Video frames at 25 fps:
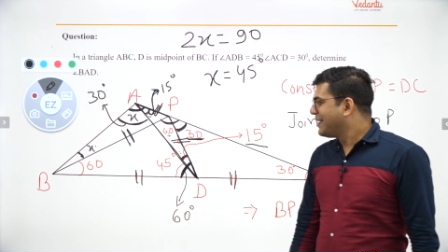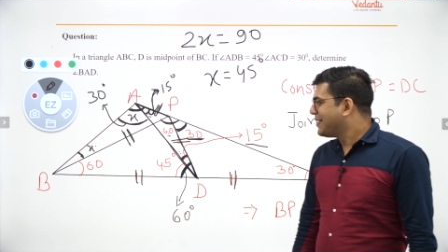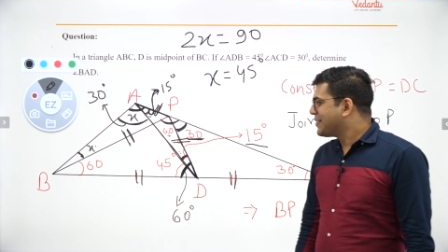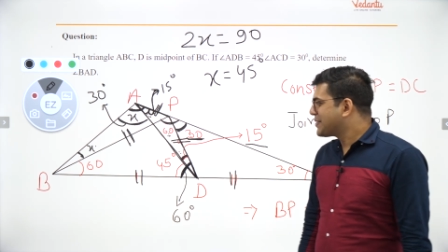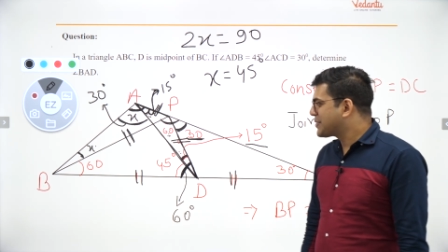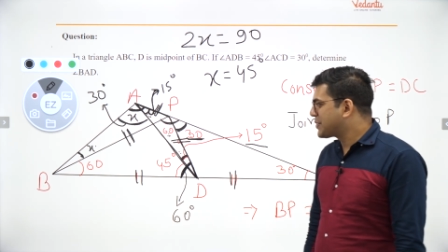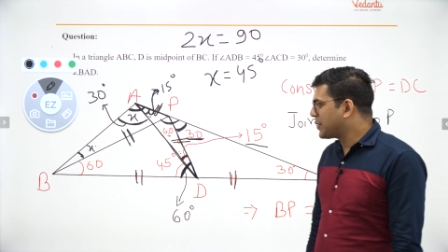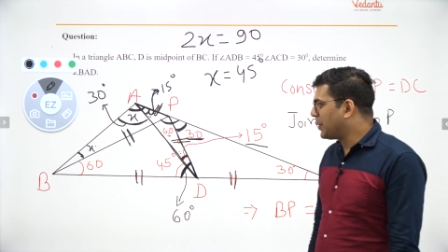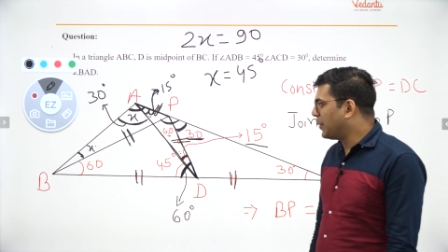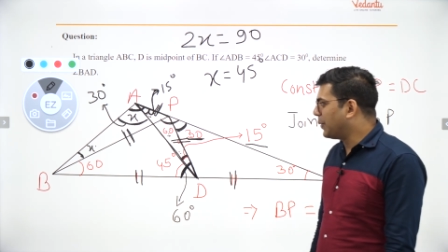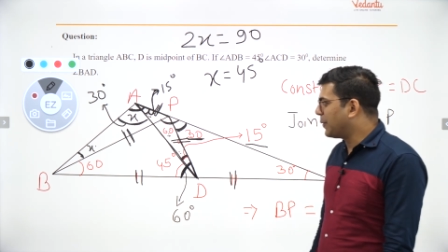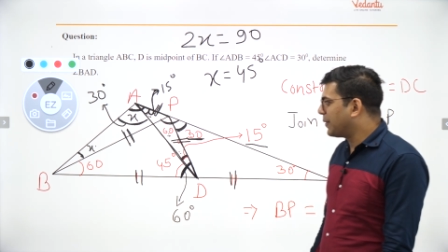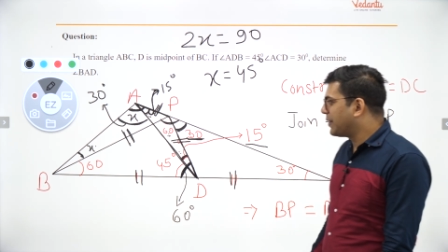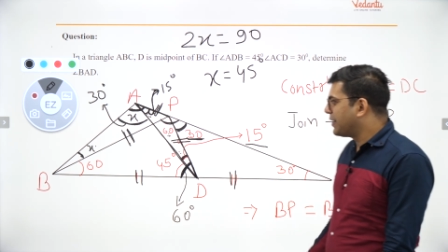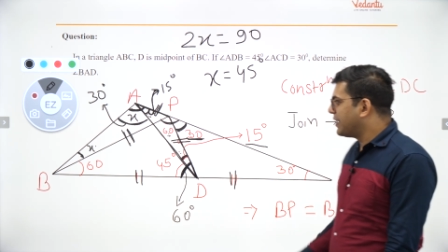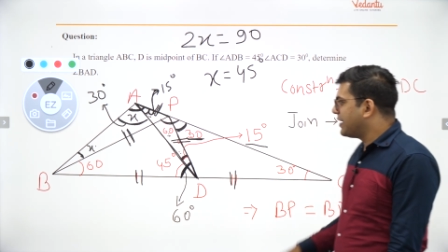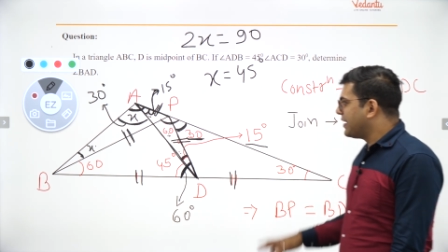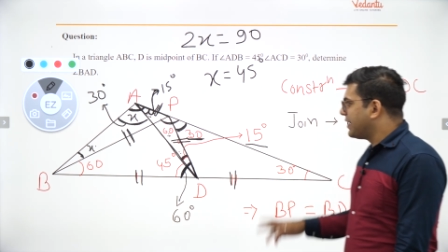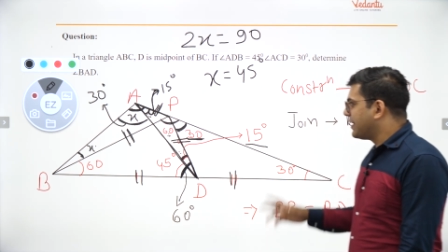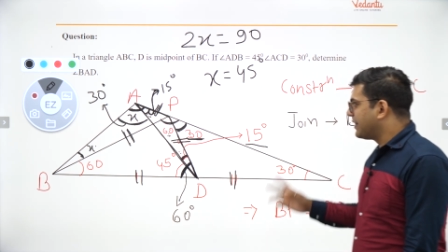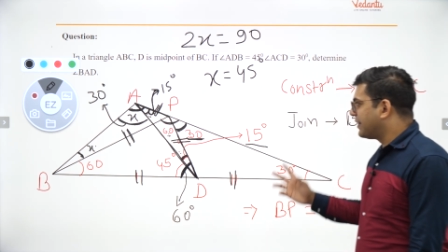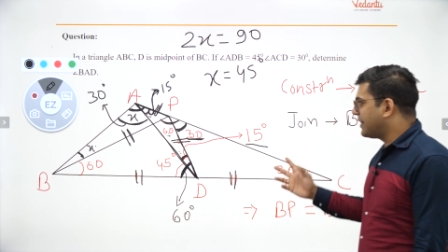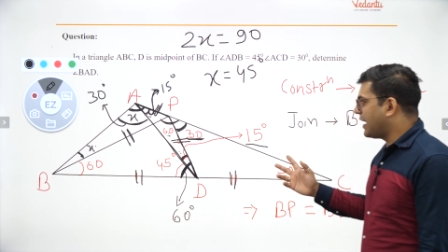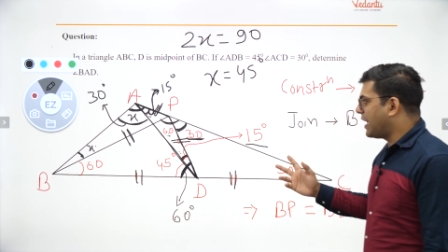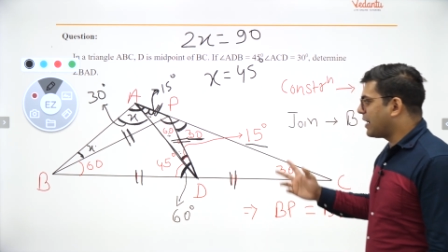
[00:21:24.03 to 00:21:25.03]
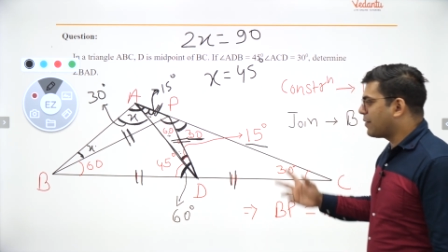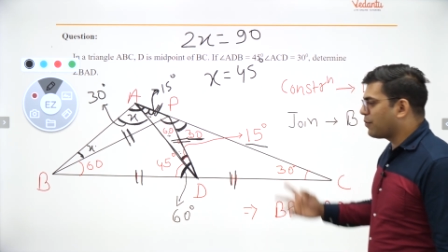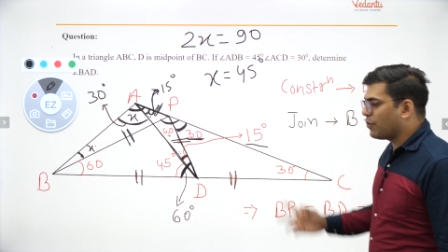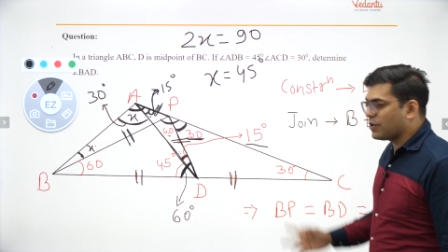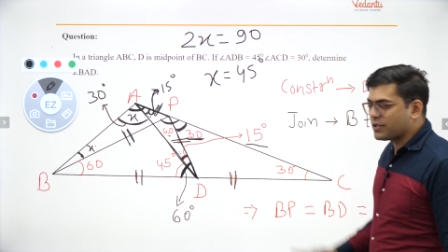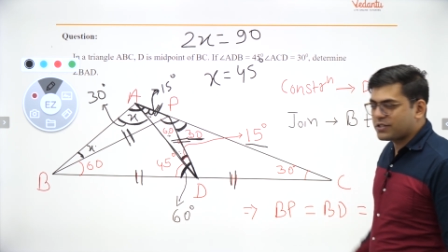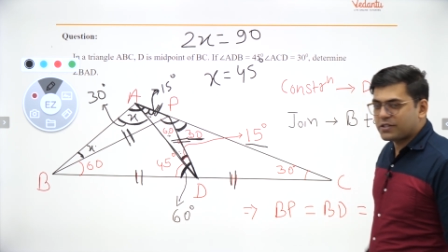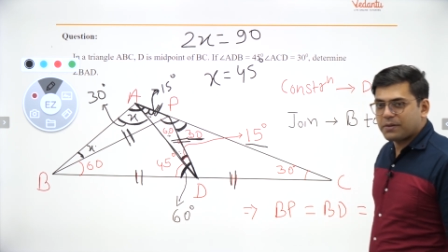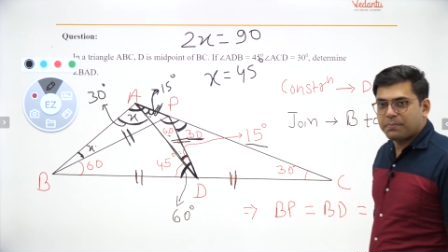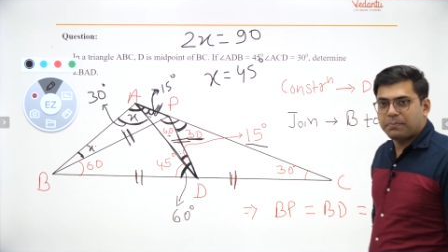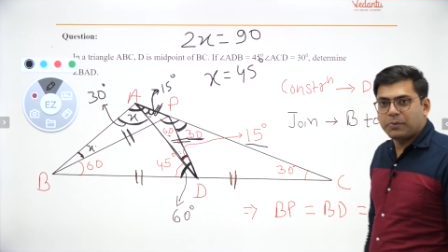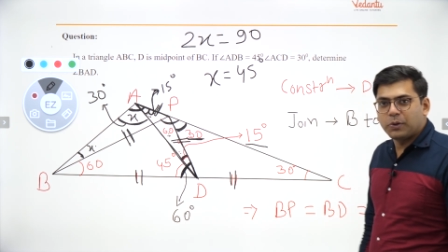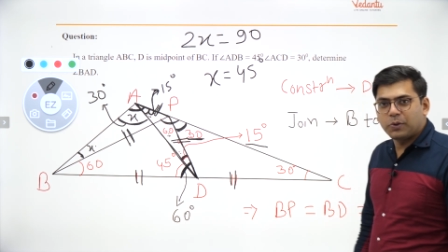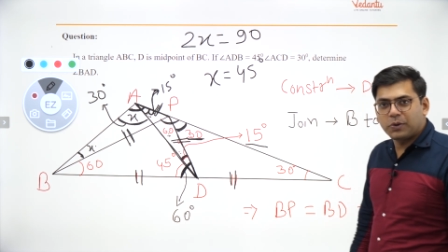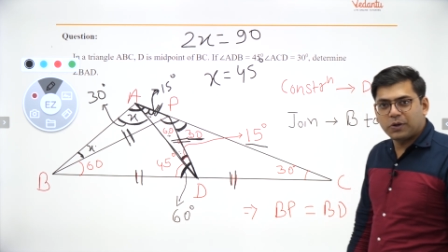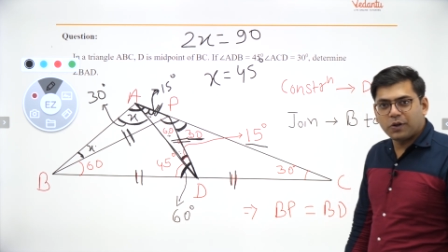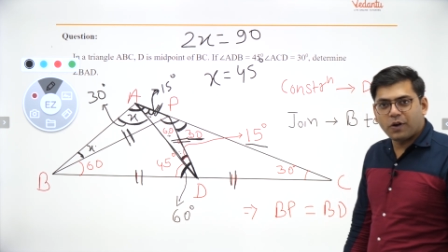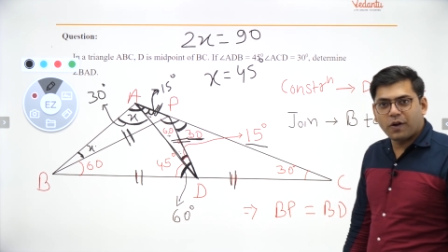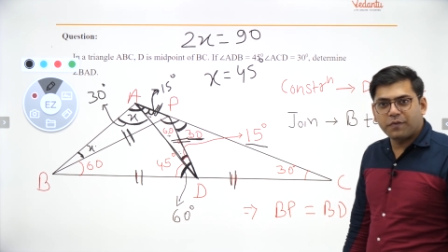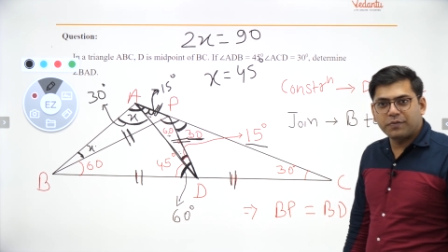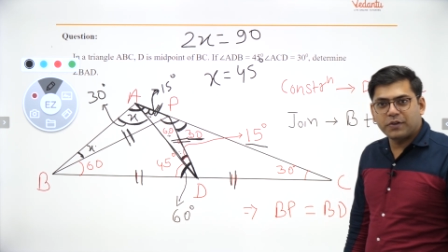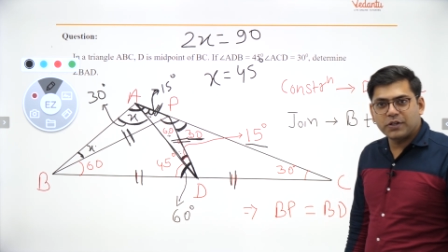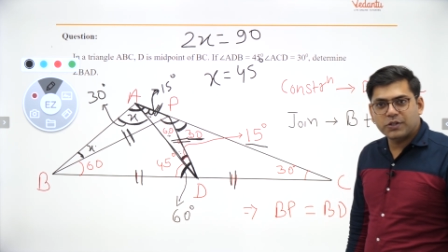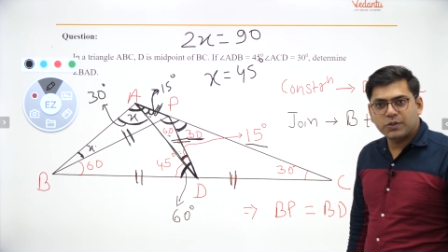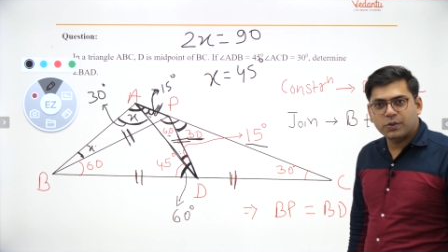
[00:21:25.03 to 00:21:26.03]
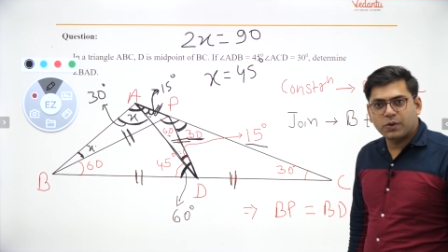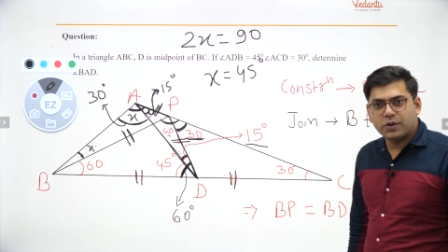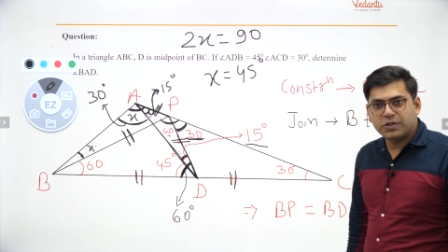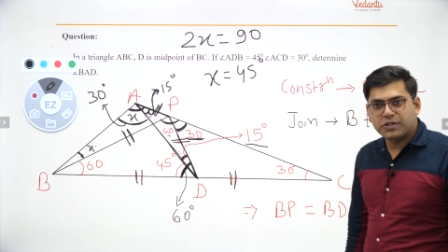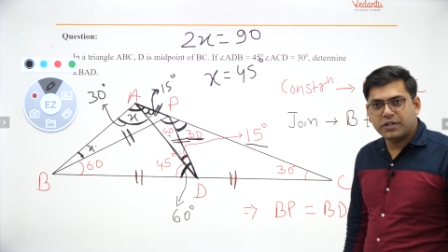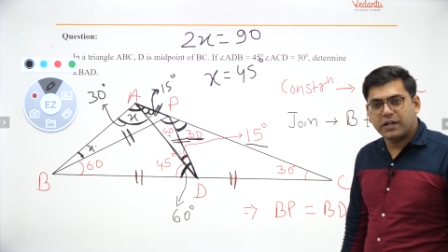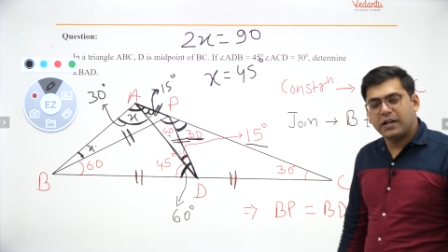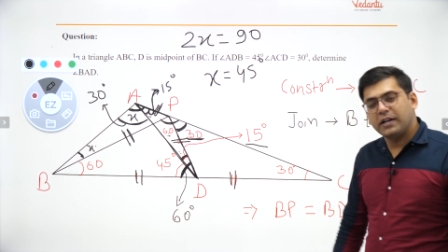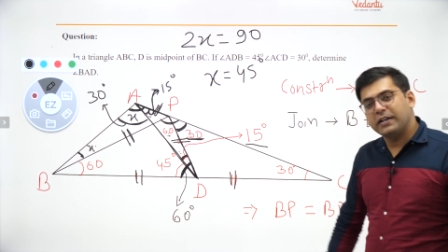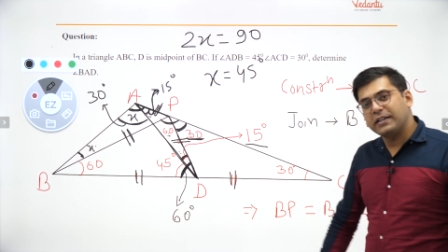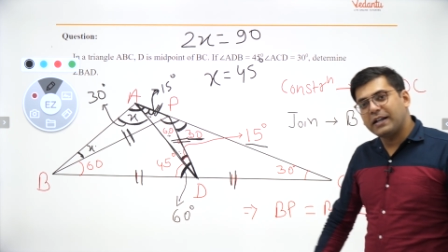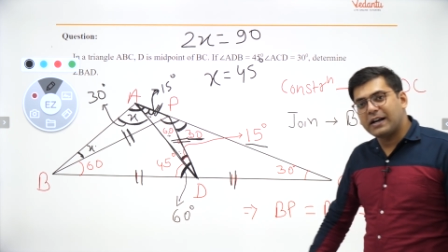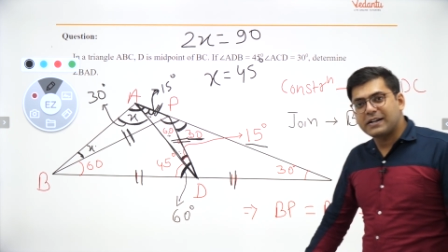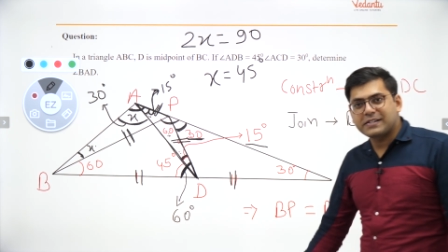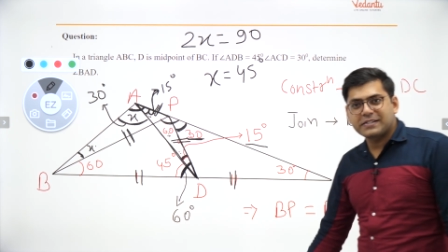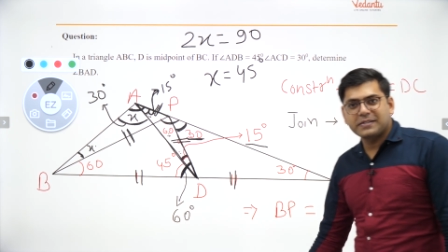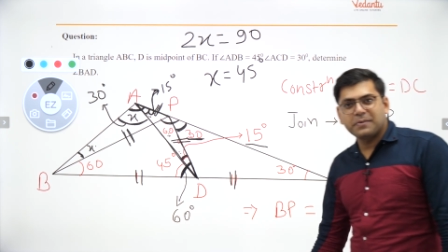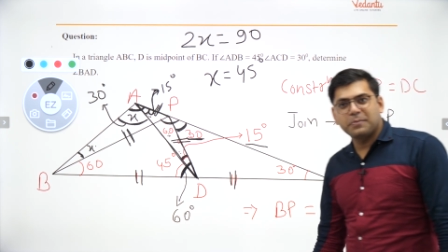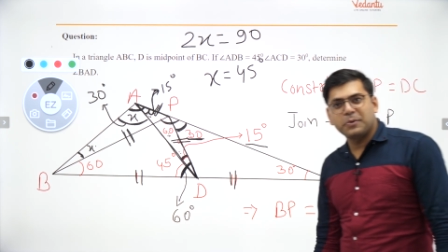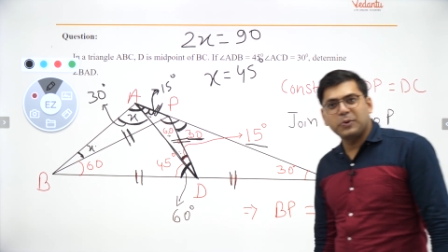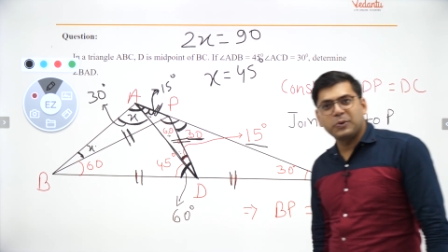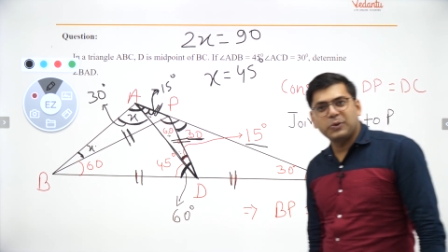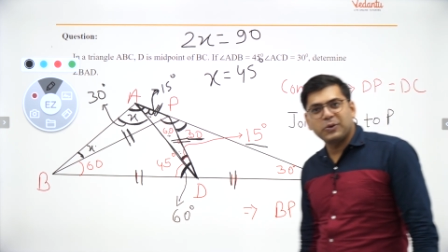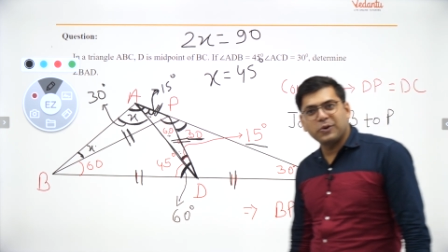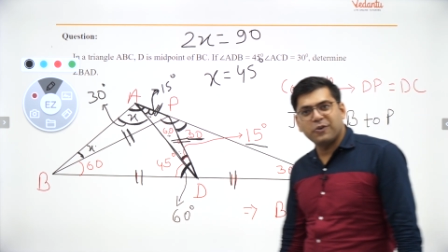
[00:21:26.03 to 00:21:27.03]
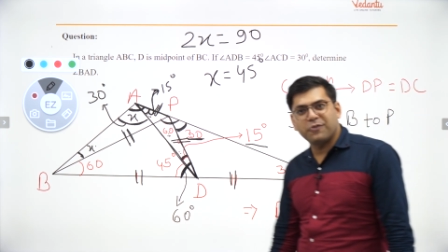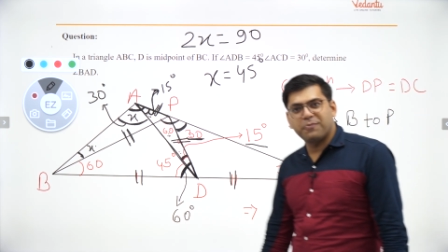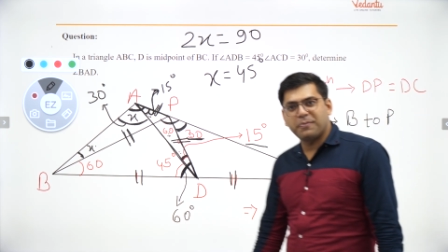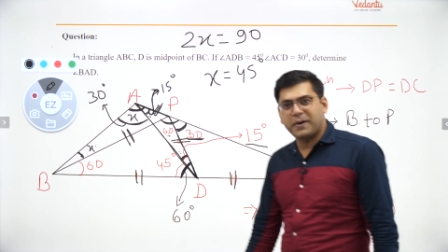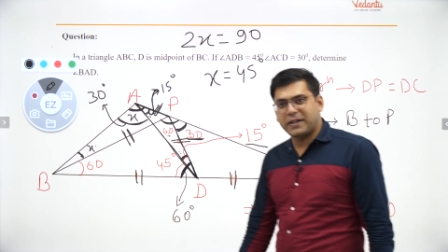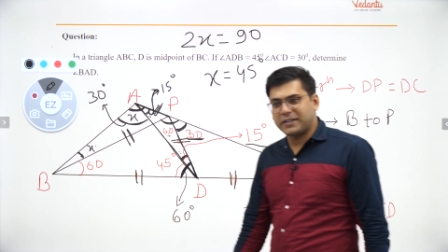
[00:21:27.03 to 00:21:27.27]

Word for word: So that was the beauty of this question and that's the beauty of